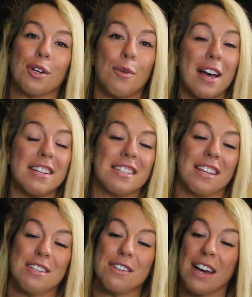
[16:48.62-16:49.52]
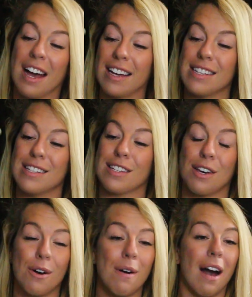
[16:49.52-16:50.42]
request that you guys
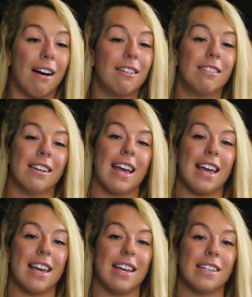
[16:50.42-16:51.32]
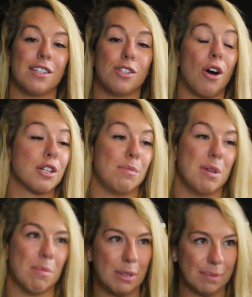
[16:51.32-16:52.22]
go out and talk to
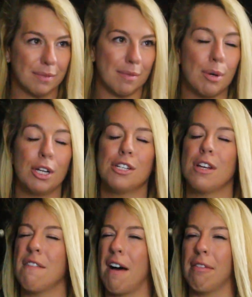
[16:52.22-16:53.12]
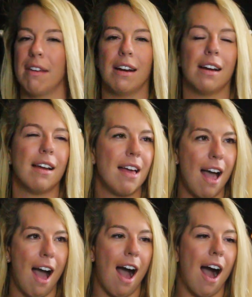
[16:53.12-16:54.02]
people. Put yourself out there.
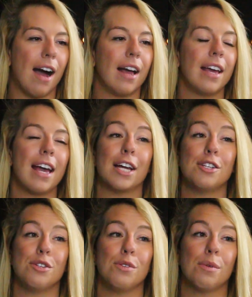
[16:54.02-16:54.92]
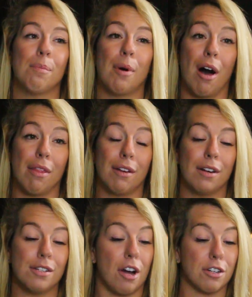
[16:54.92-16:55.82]
I had to
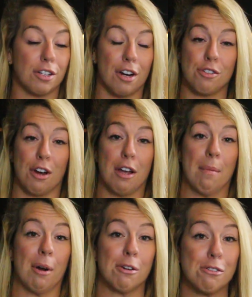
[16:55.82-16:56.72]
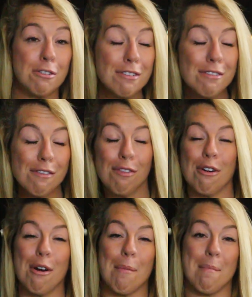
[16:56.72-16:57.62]
bother Dr. Andrea Marshall
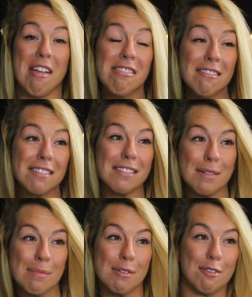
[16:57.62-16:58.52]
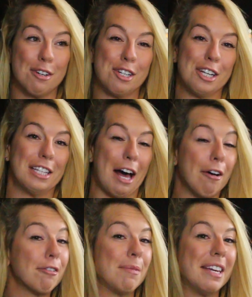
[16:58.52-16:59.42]
for months before she
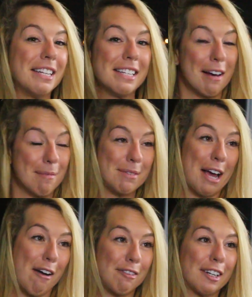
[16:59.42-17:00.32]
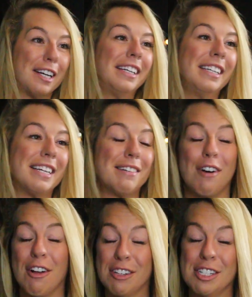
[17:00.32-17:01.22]
allowed me to come to Africa and
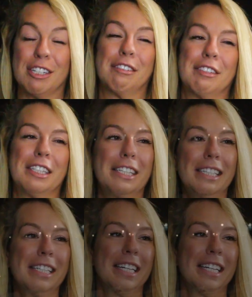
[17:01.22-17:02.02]
volunteer for her.